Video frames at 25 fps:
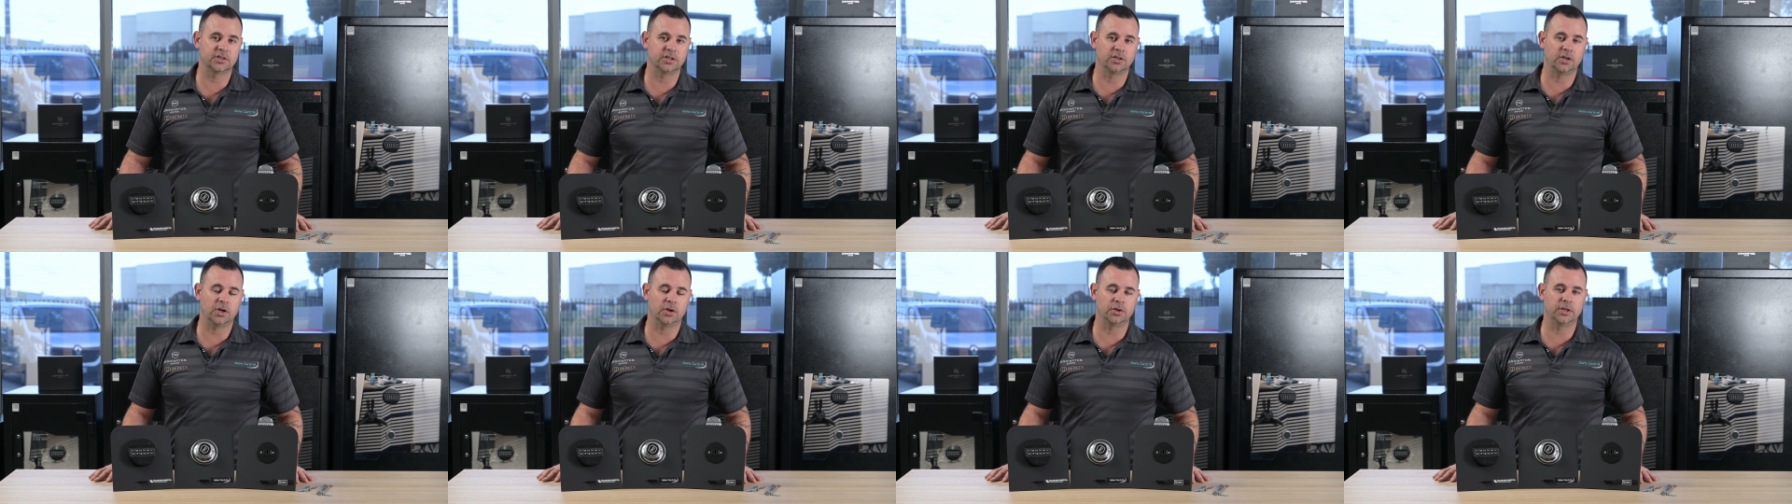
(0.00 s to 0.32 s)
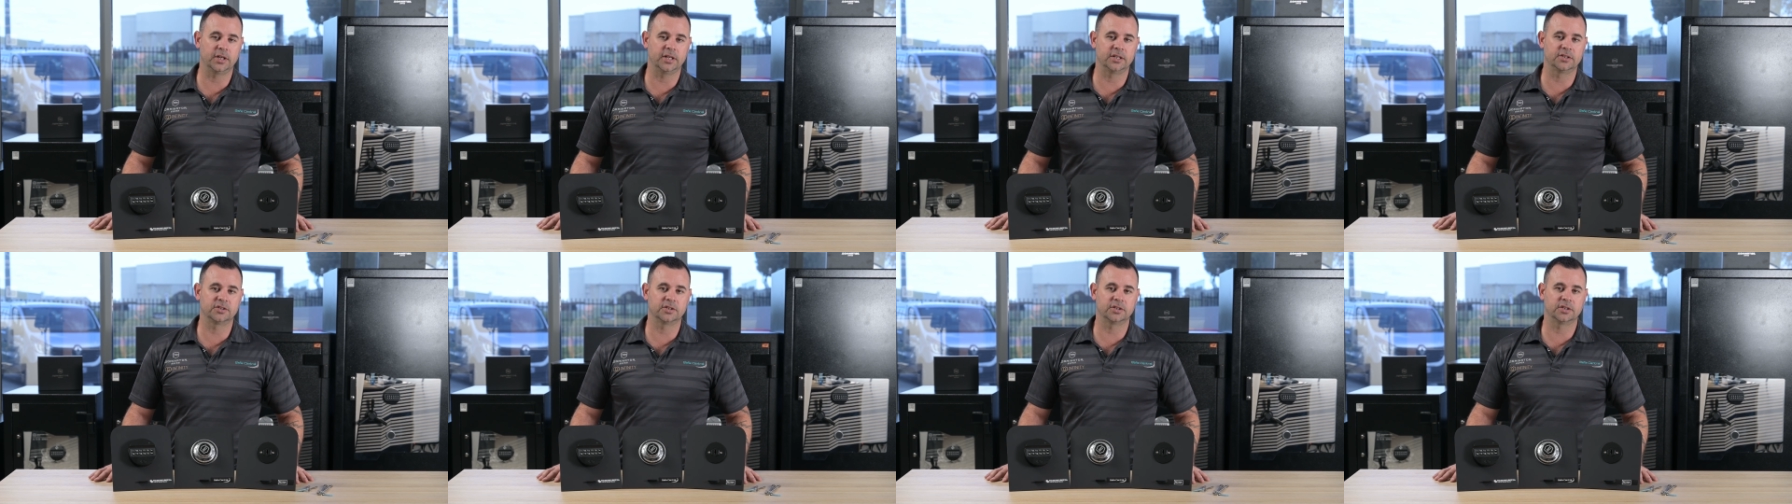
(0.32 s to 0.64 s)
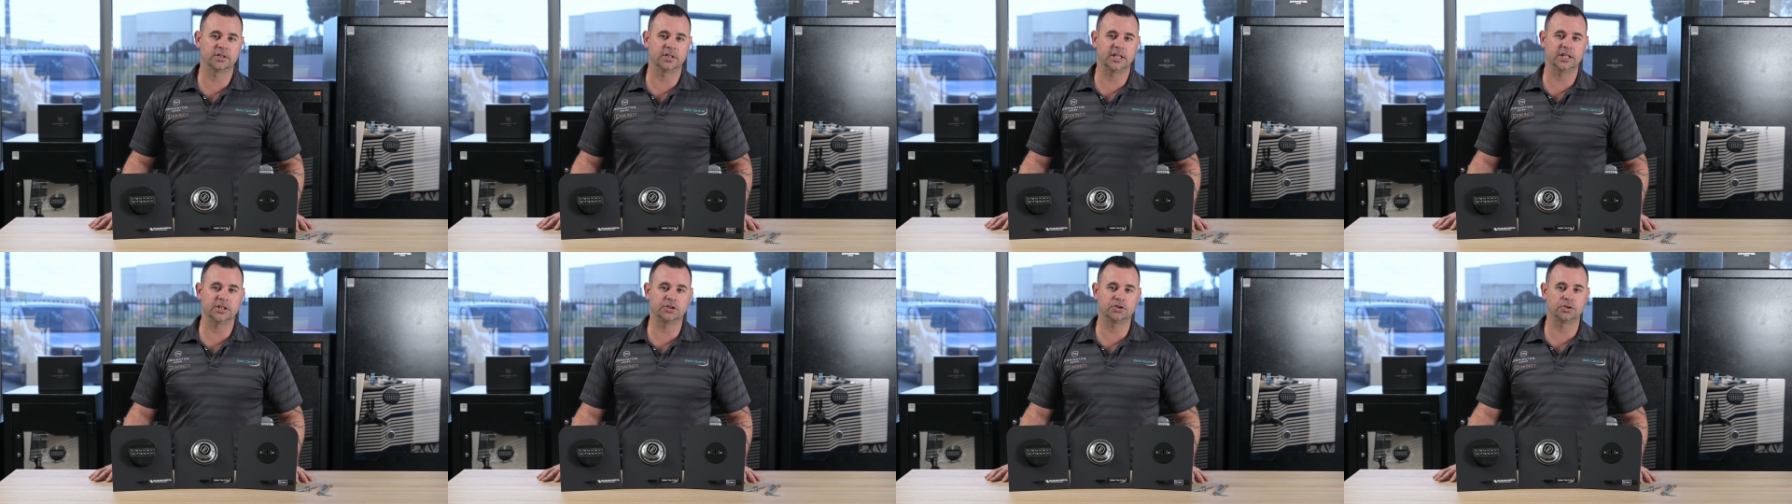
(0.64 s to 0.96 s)
You don't need
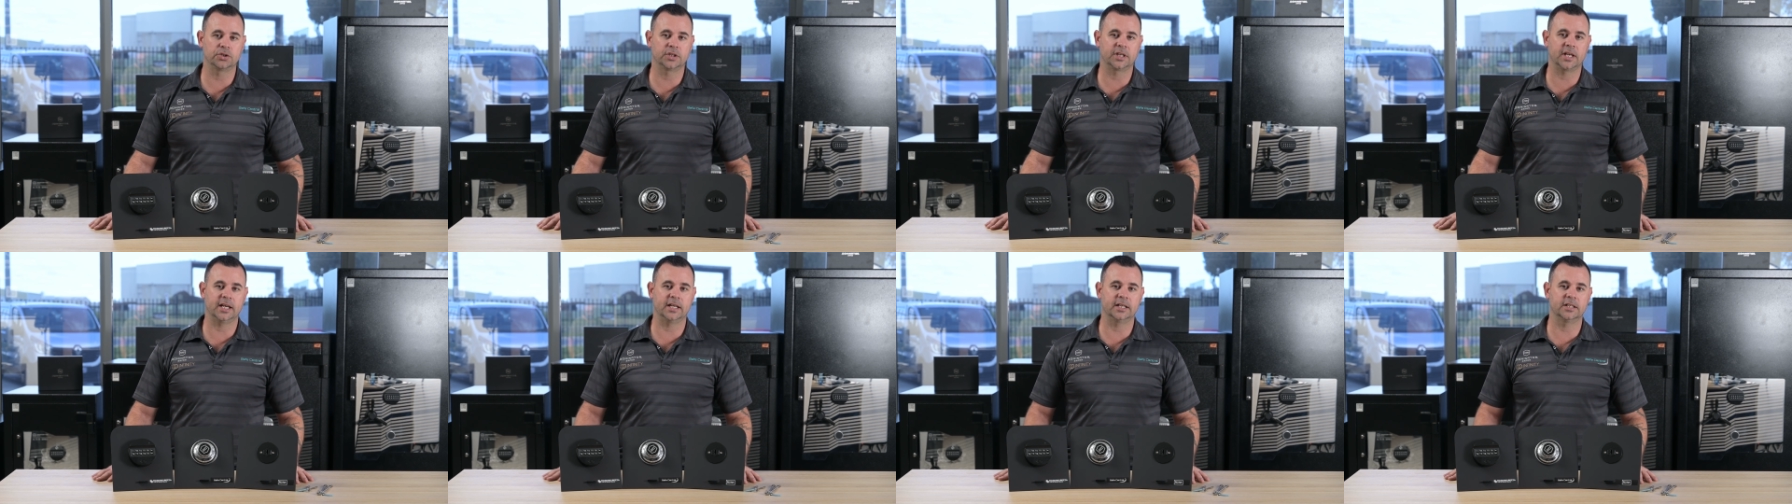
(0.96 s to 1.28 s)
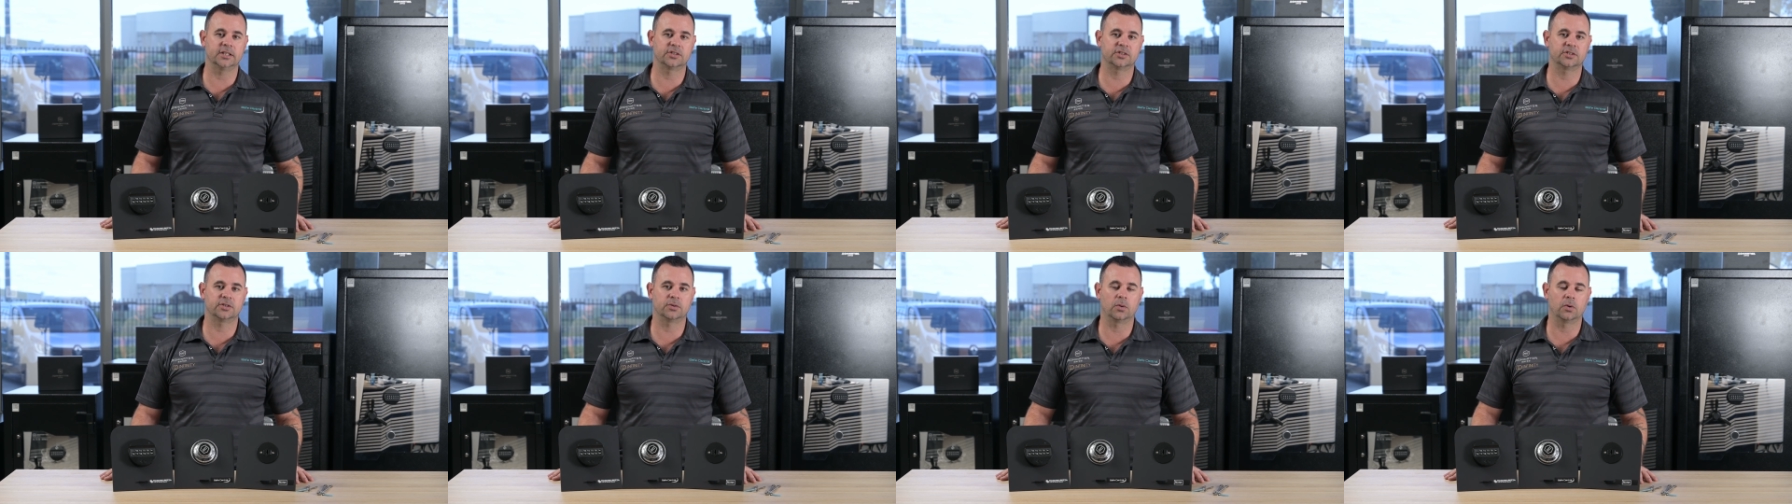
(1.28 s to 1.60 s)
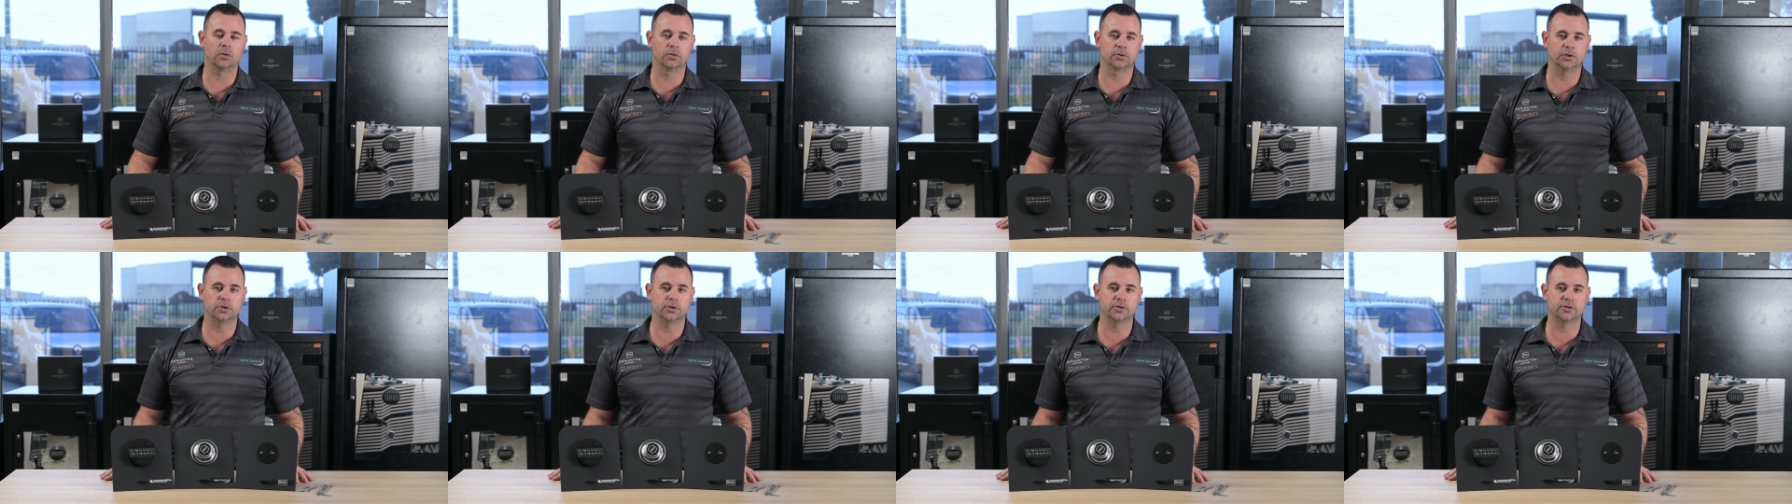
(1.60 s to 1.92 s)
to issue keys to
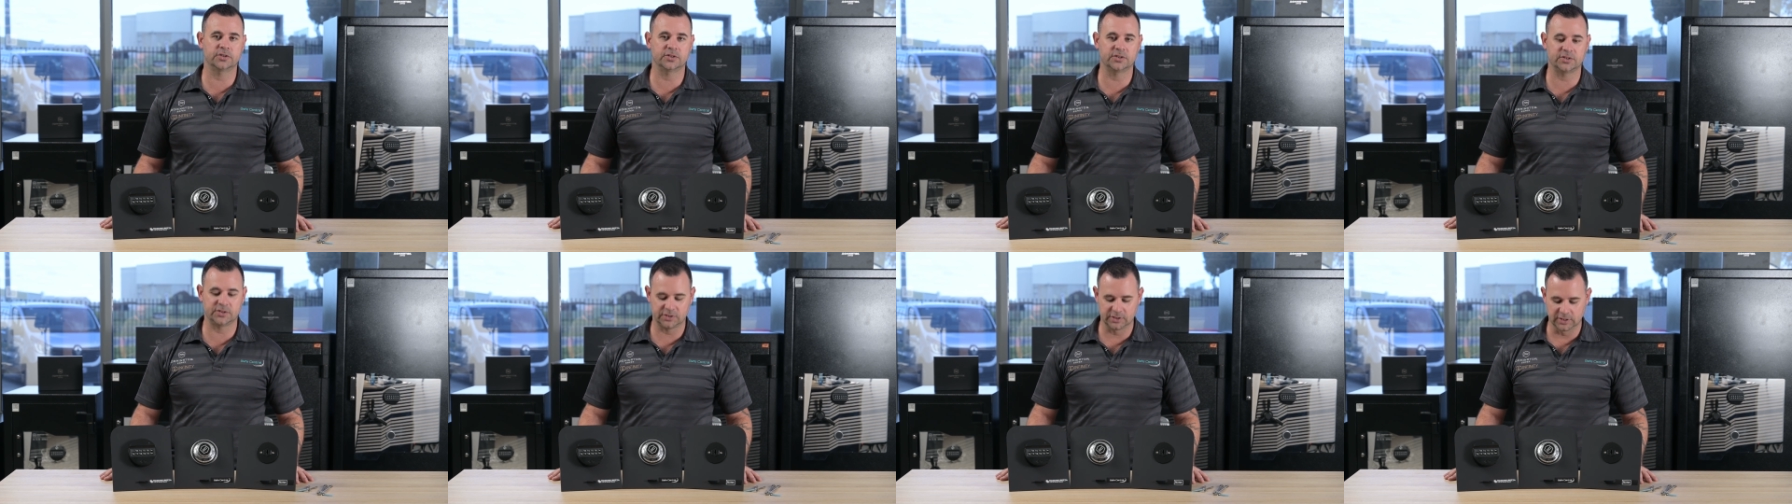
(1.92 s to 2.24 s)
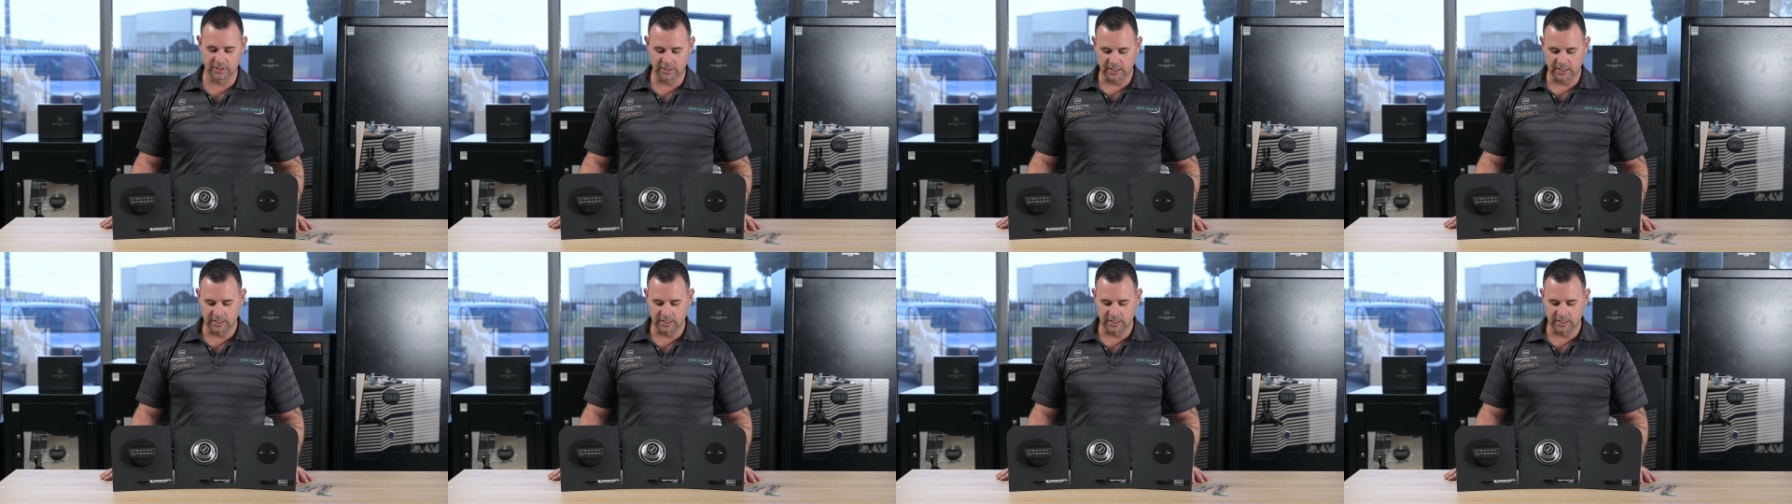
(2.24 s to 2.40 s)
all users.